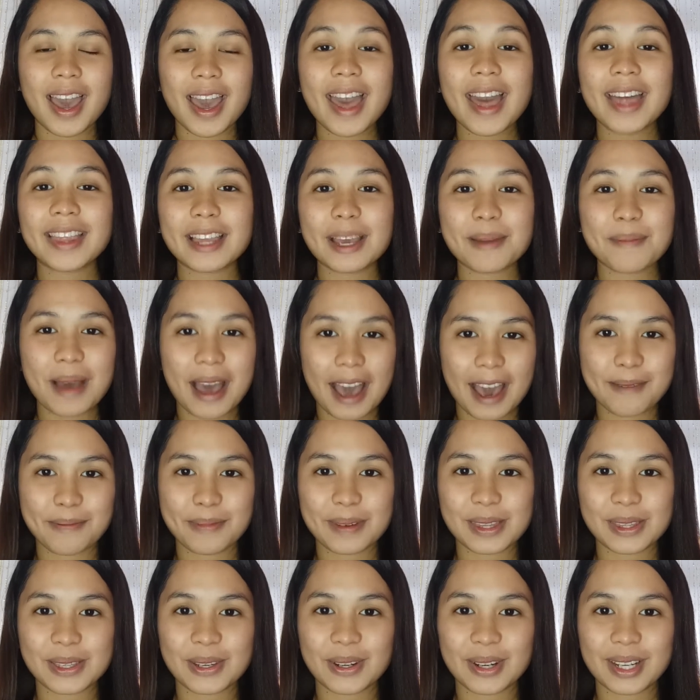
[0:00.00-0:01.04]
And I'm
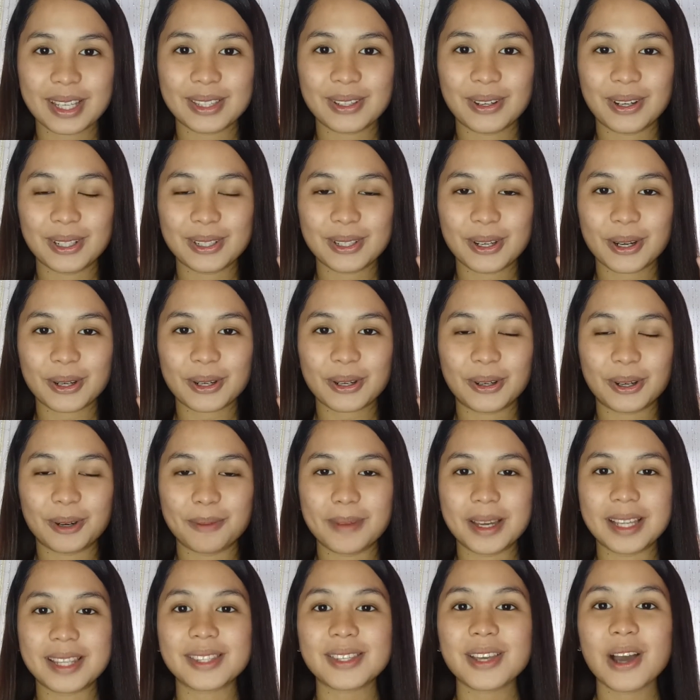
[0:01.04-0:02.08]
happy to read all your
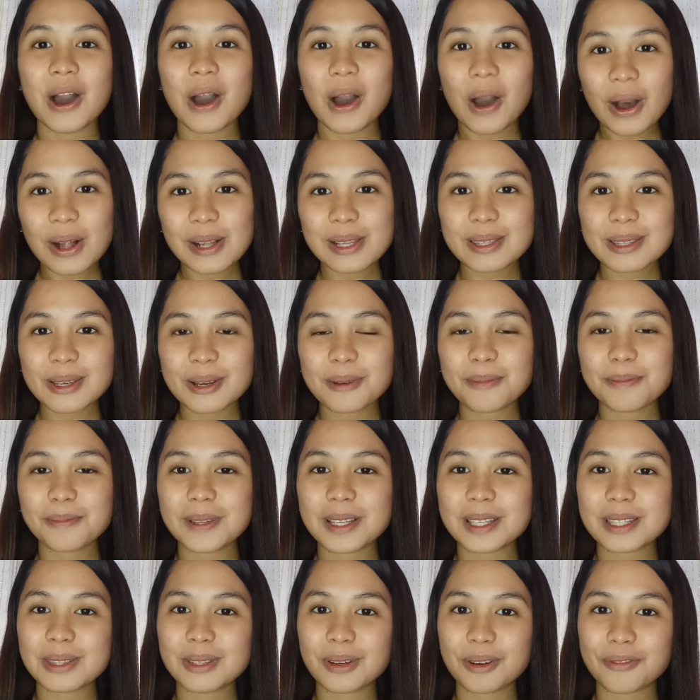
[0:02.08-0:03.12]
comments. Also,
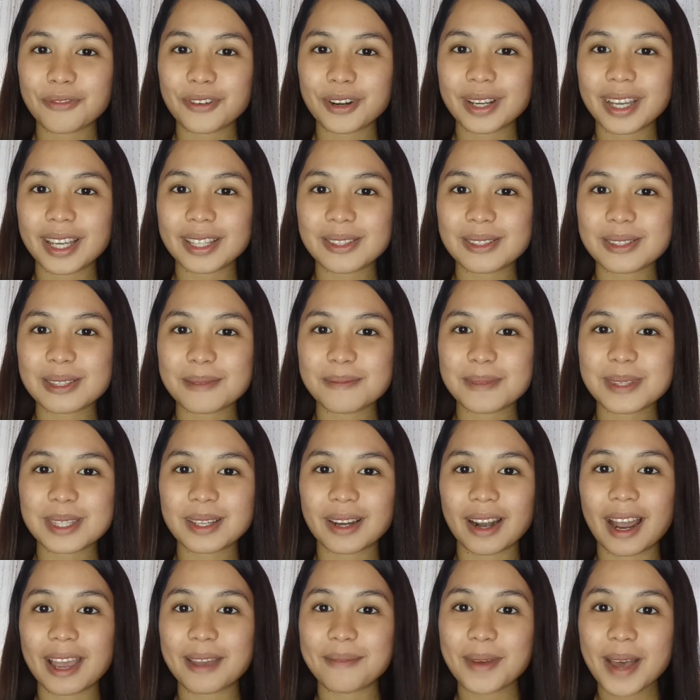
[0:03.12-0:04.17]
please don't forget to
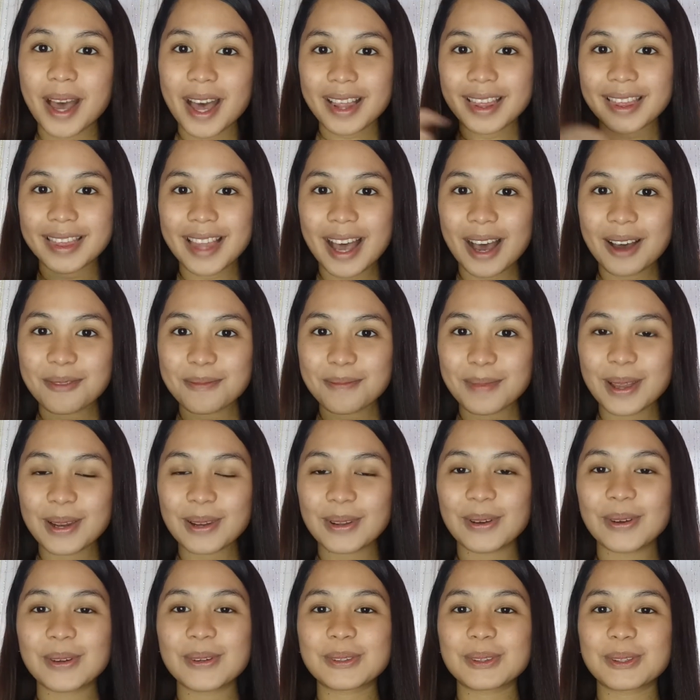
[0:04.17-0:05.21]
subscribe down
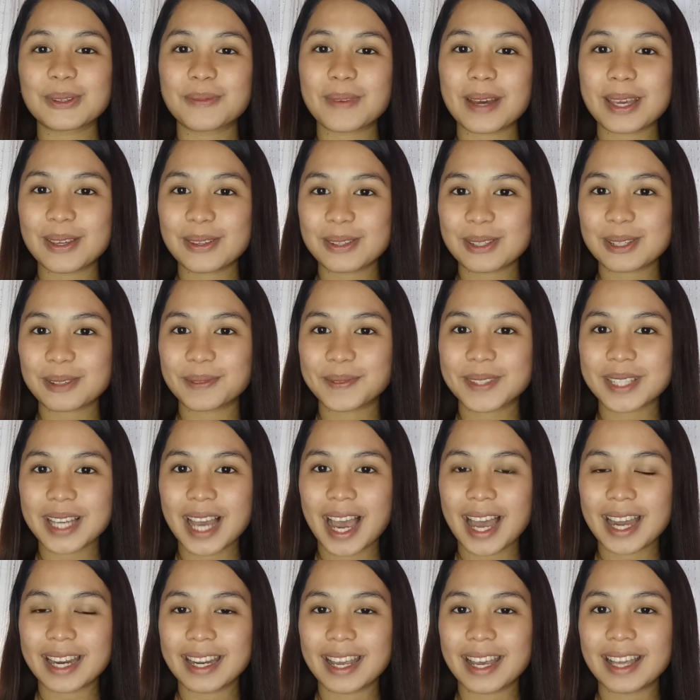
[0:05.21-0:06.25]
below to my YouTube
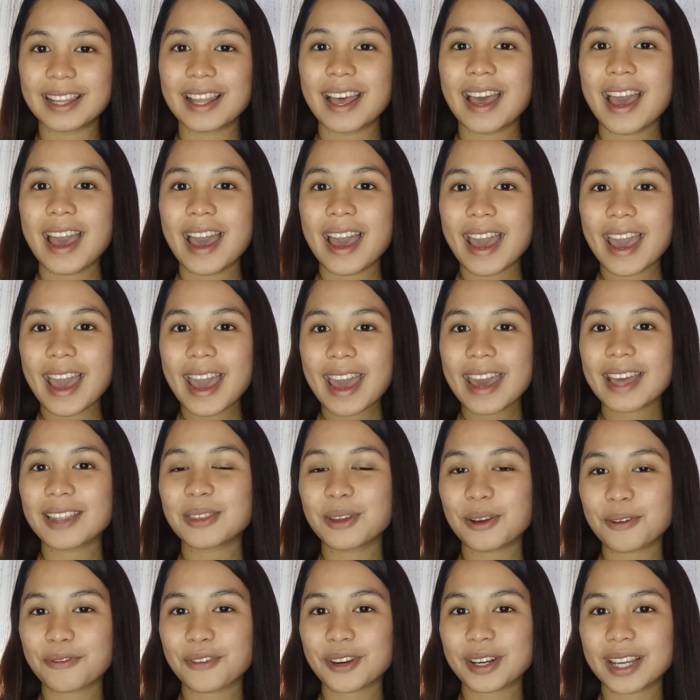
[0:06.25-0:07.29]
channel
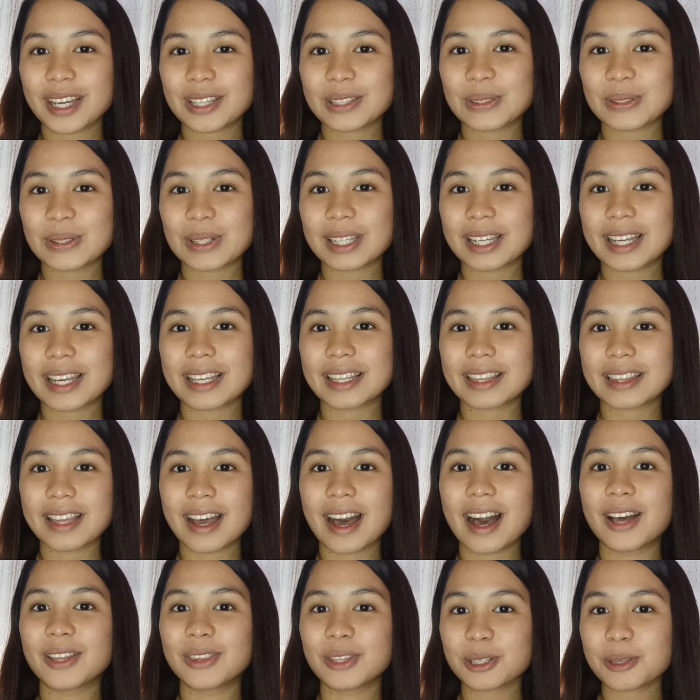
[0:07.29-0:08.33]
and don't forget to click
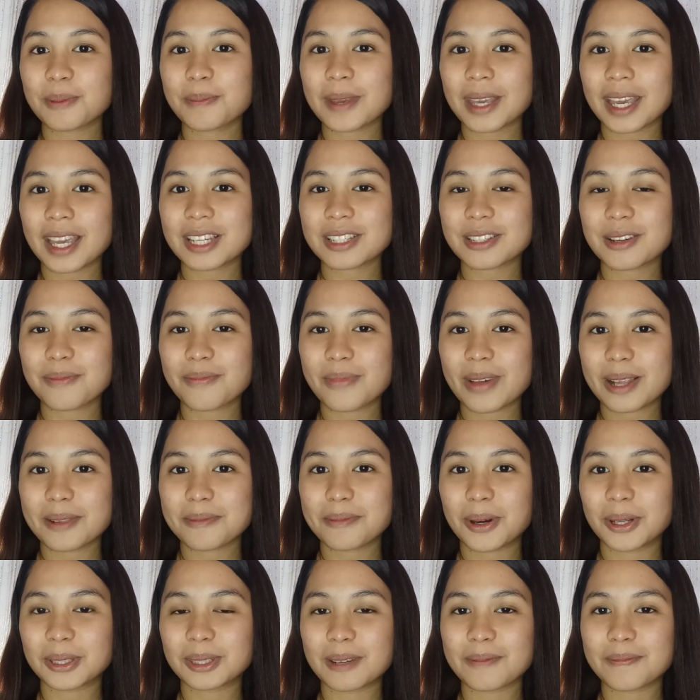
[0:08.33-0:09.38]
the notification
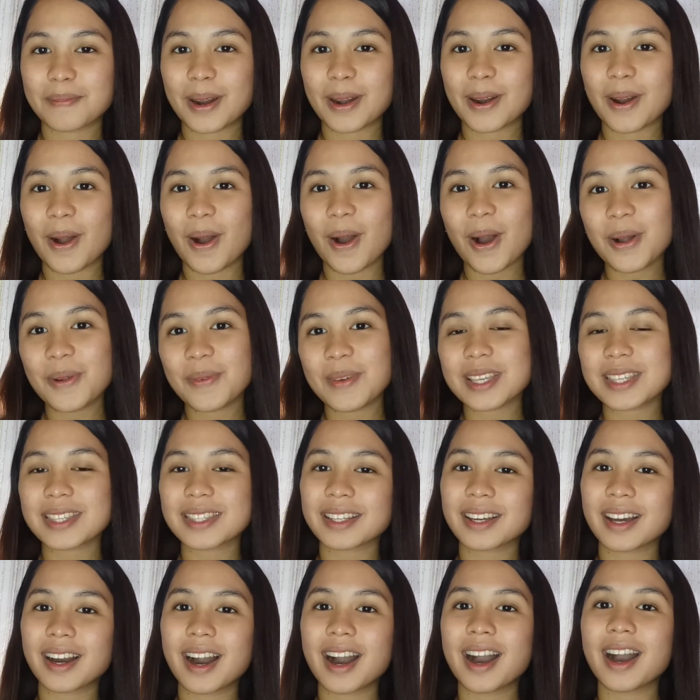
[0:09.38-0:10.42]
bell button para
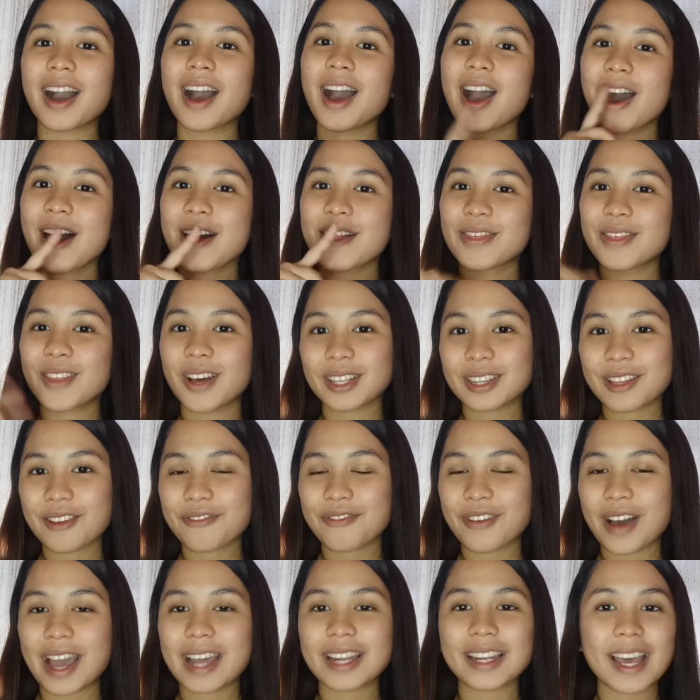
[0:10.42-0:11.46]
always kang
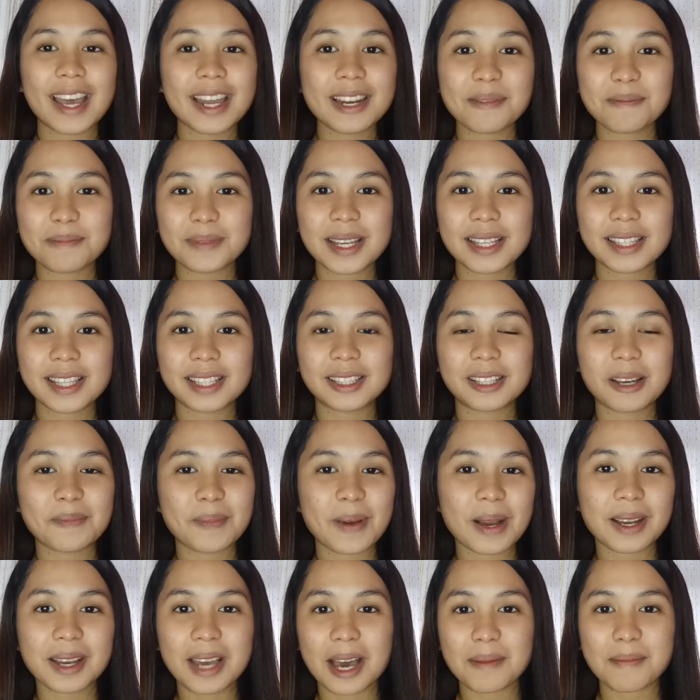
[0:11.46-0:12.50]
notified and updated
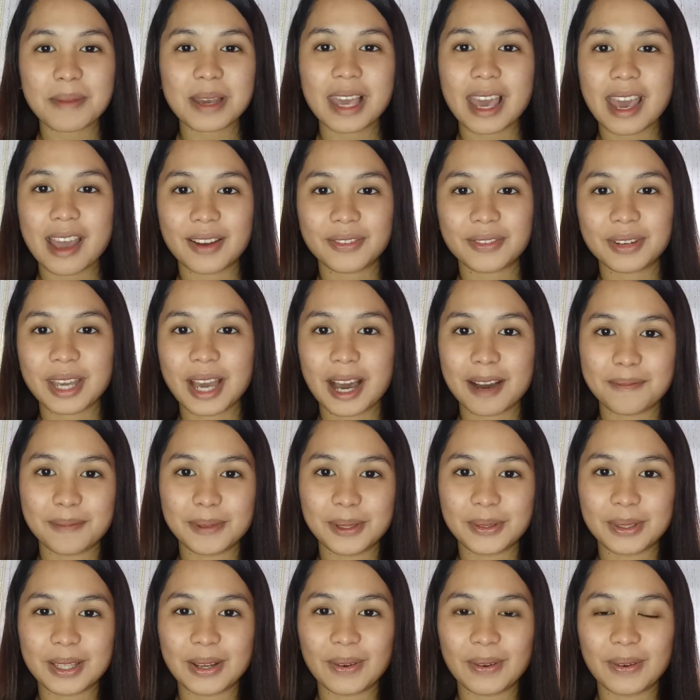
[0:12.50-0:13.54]
kapag may every
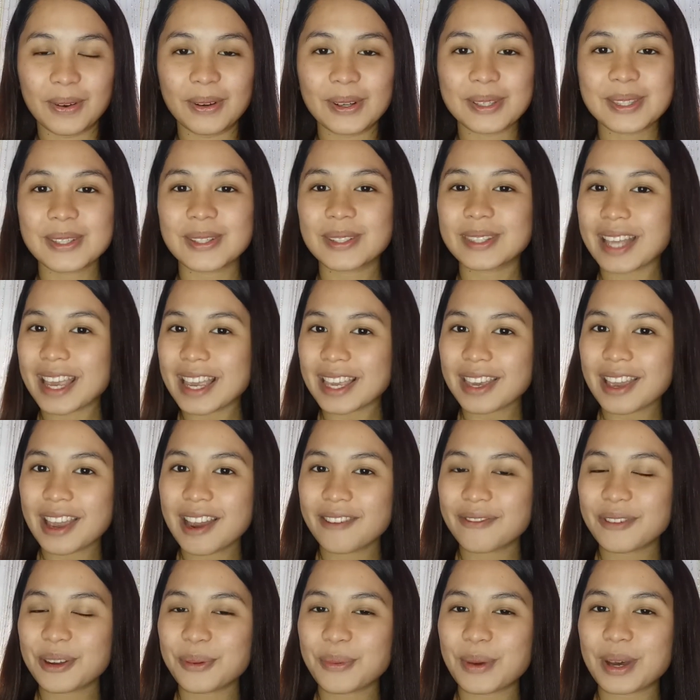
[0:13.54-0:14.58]
upload ako. So thank you
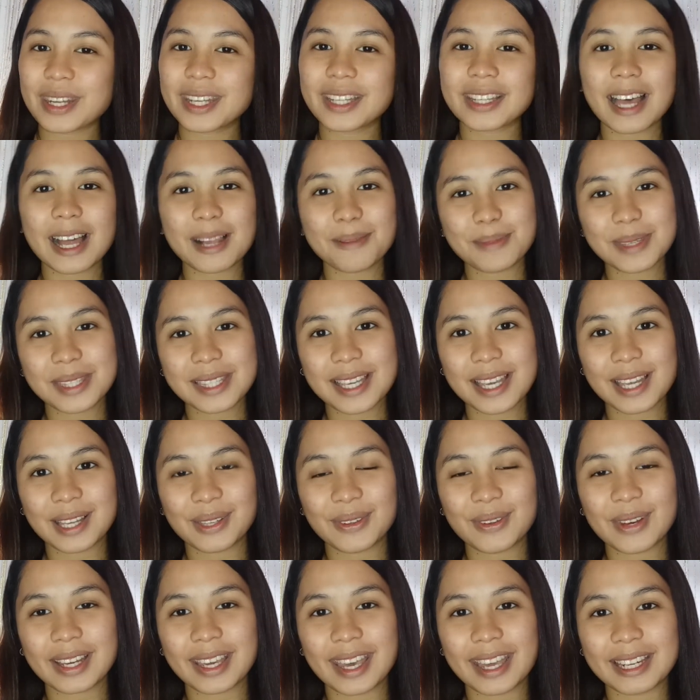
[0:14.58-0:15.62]
everyone and I'll be seeing
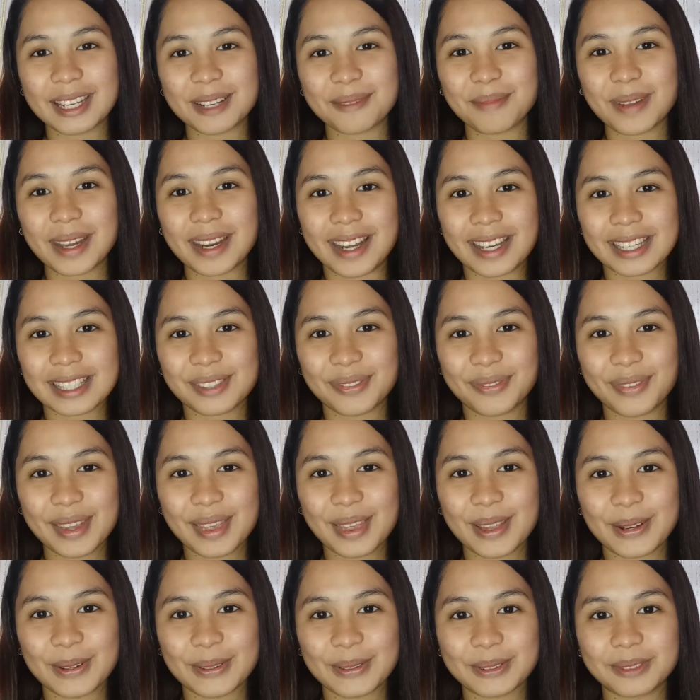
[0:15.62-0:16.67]
you again in my next
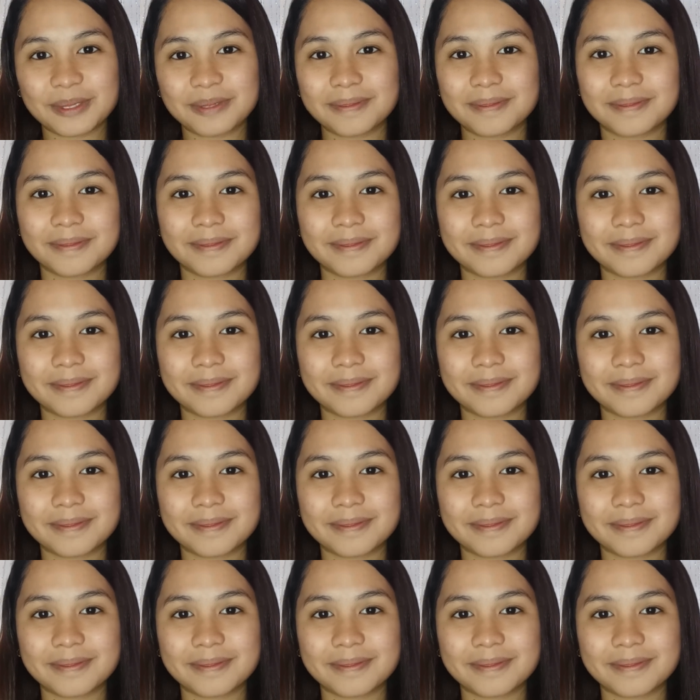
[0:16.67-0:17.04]
video.